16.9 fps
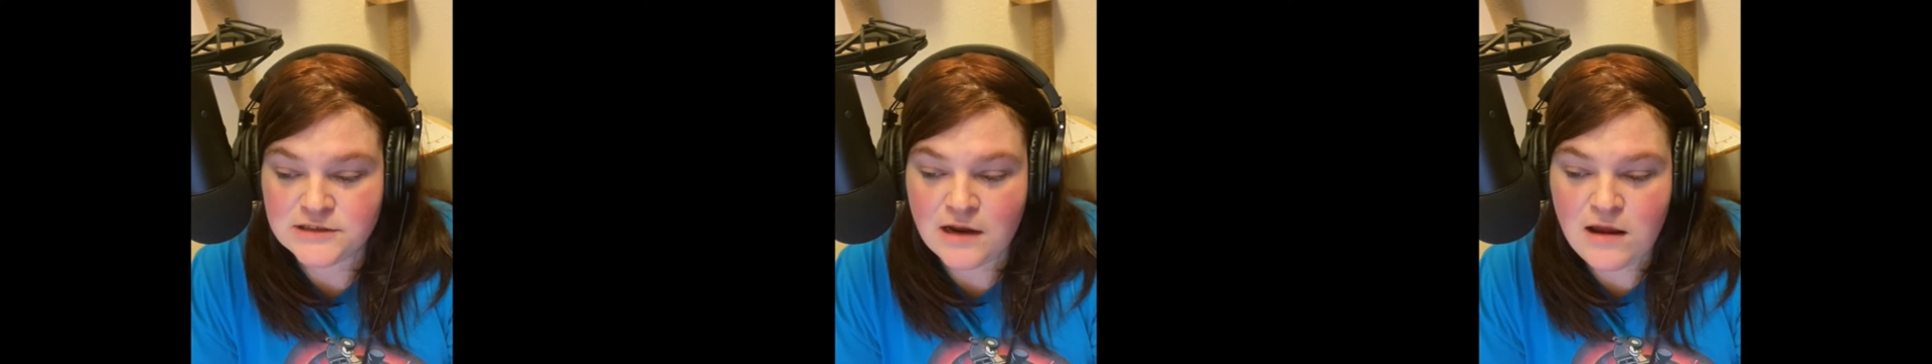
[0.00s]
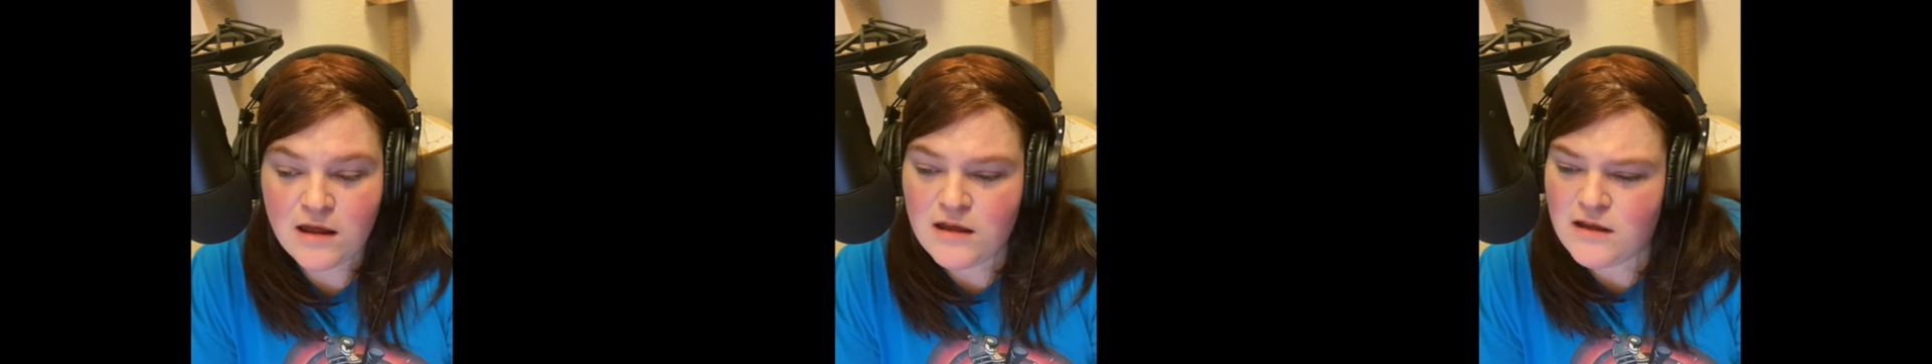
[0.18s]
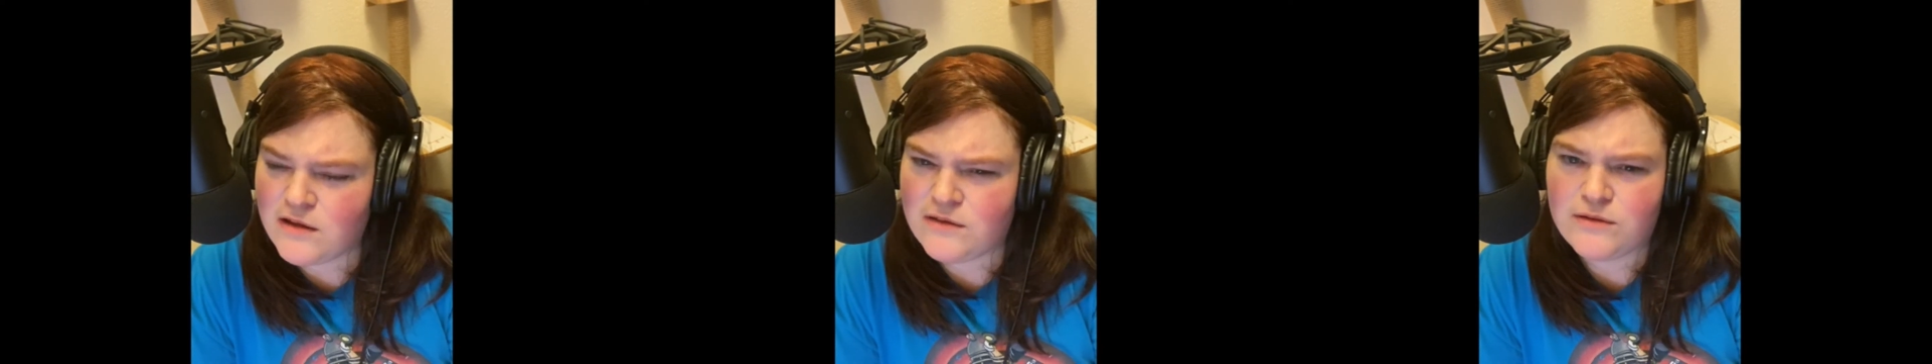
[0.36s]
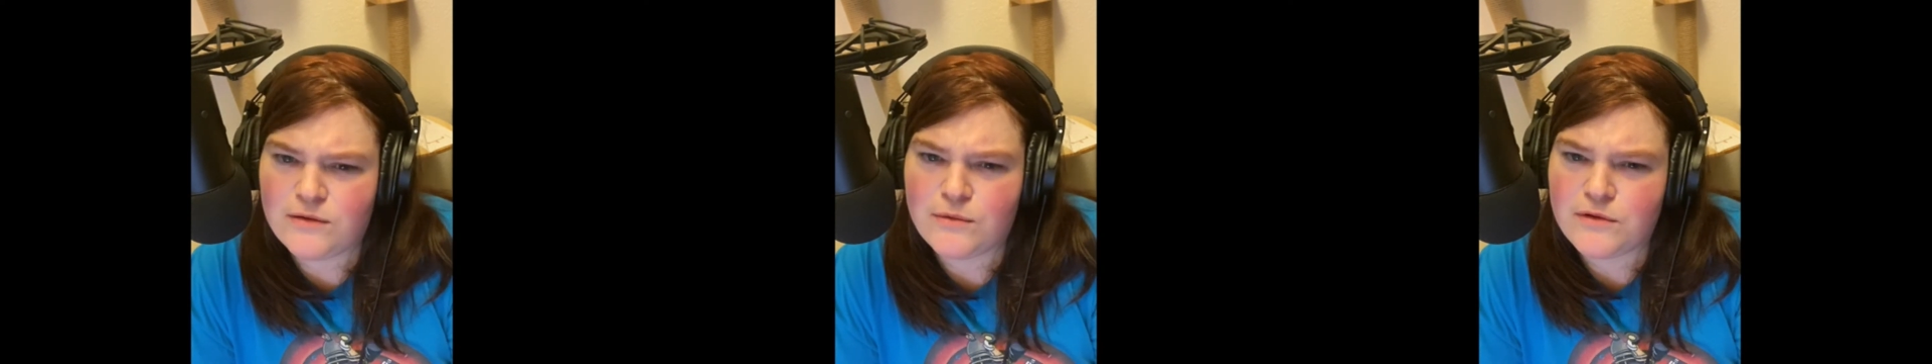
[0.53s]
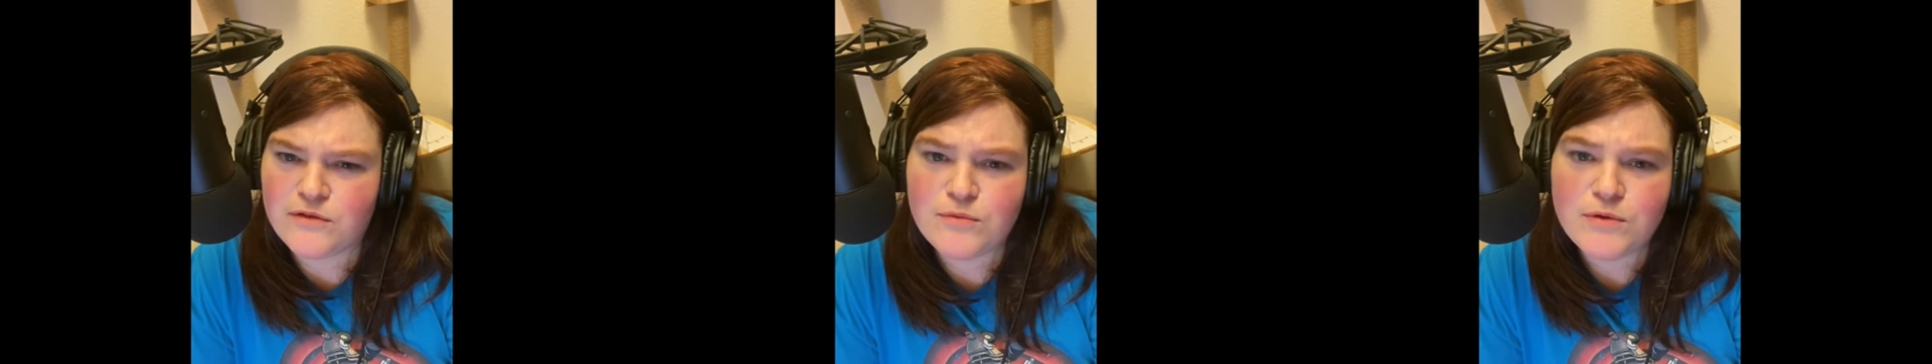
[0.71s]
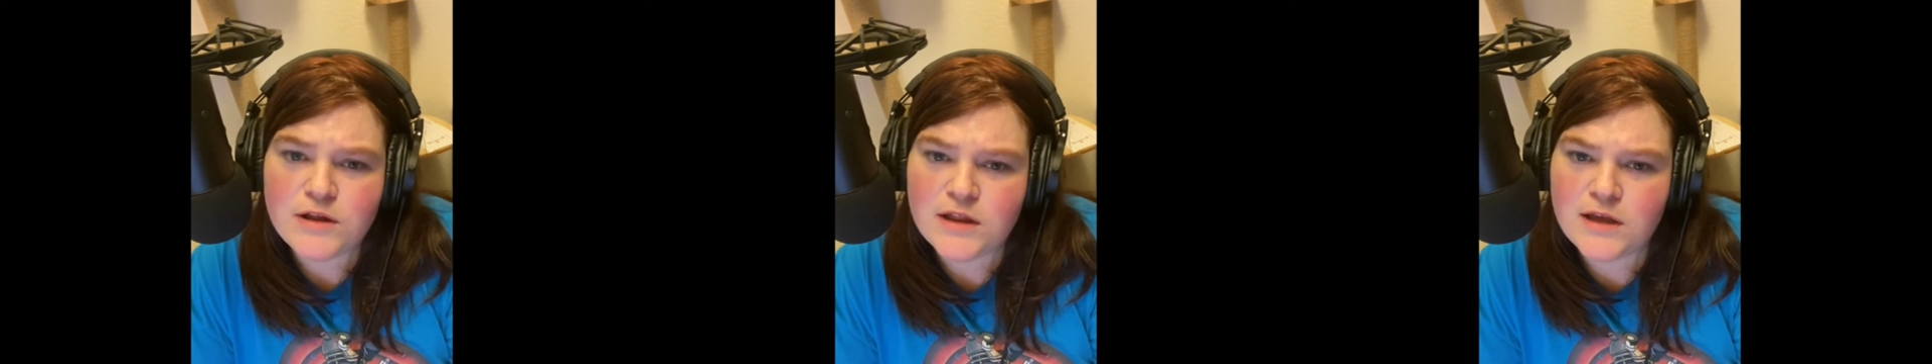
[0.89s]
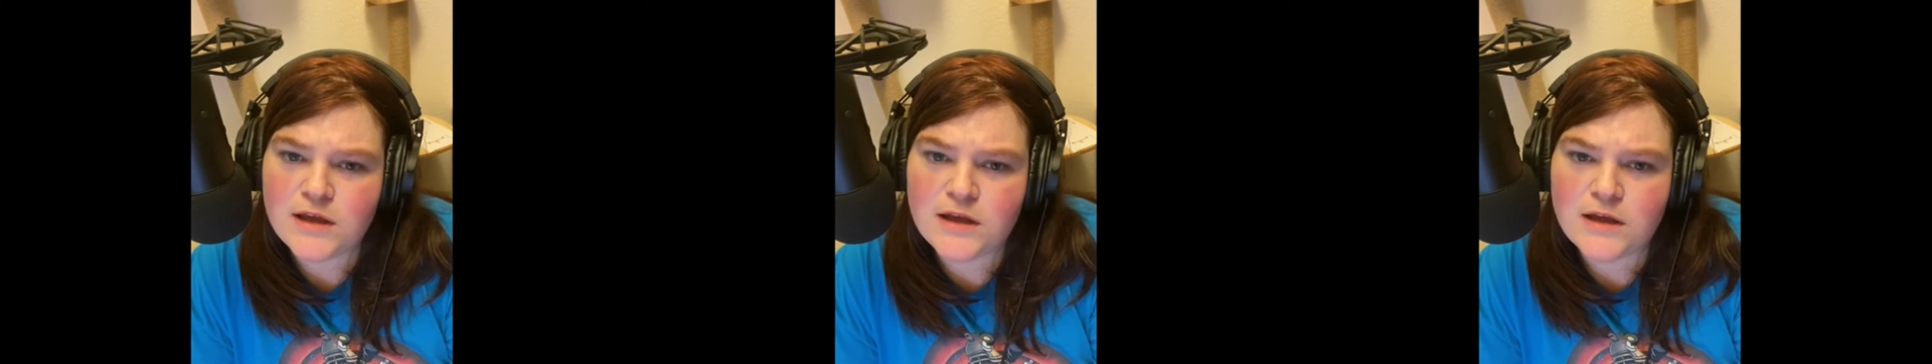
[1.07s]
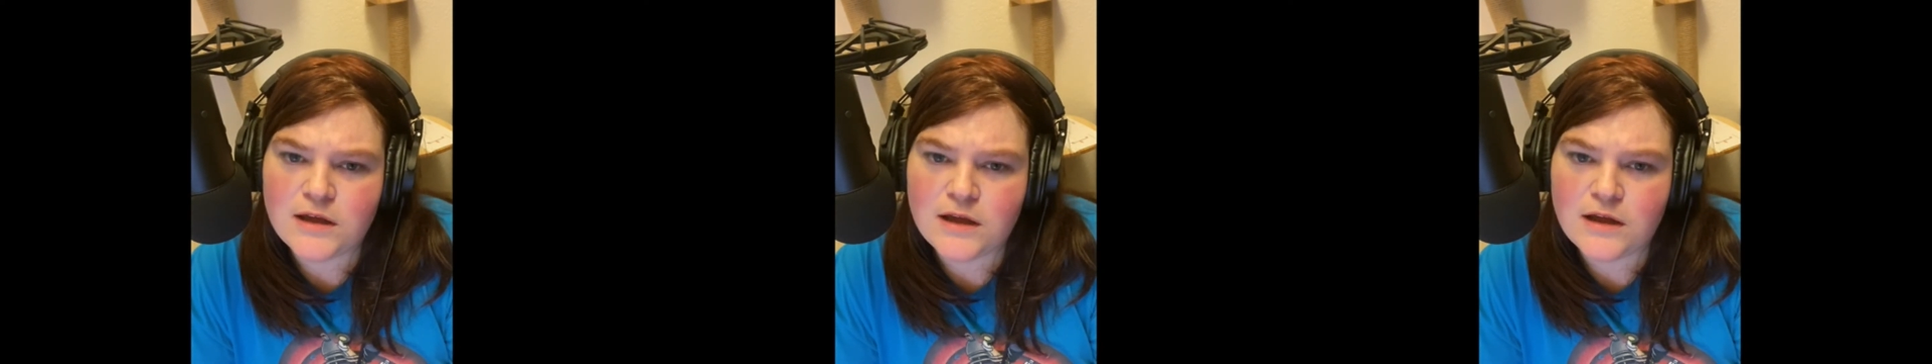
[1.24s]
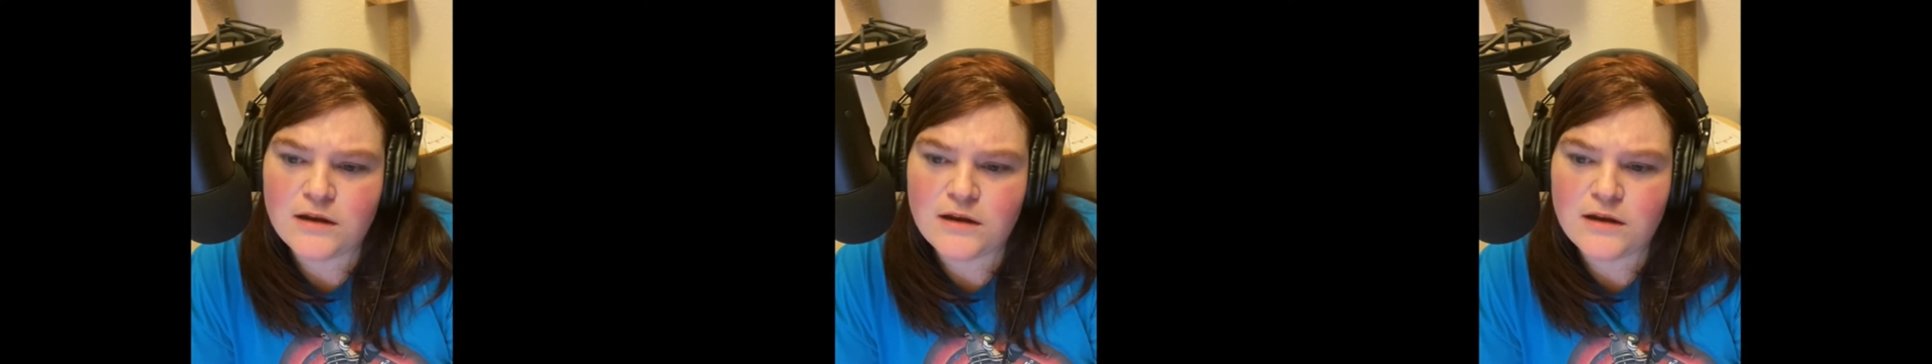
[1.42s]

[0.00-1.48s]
So it was really an